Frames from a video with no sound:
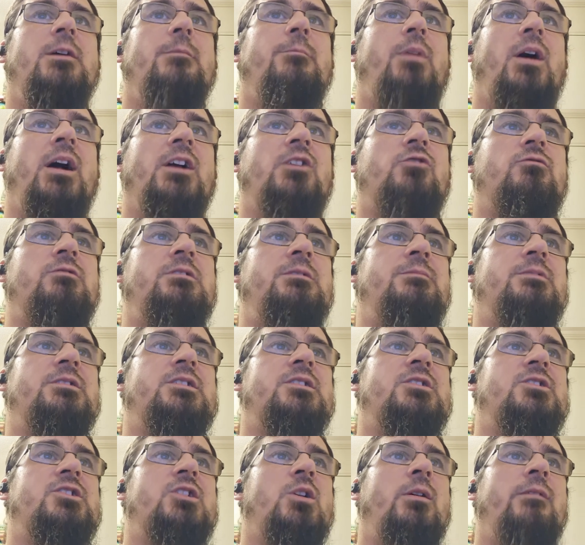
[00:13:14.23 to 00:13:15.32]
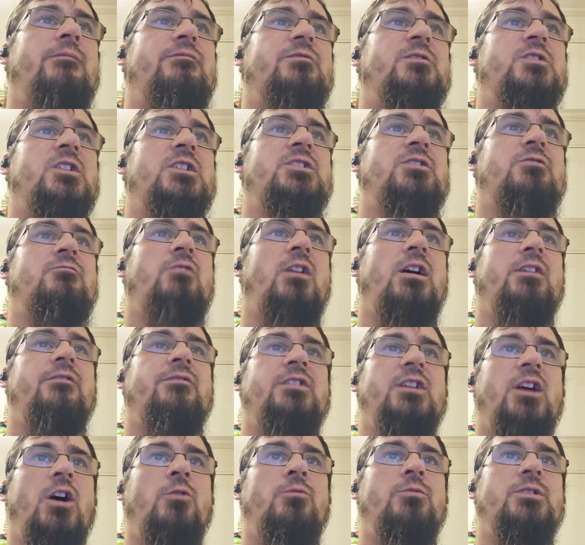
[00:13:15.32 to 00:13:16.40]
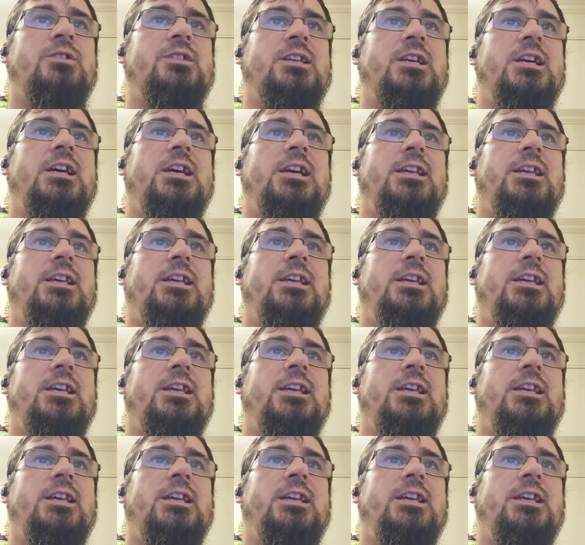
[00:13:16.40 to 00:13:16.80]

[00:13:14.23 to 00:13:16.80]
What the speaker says: by agreements and so emphasise the right of the owners.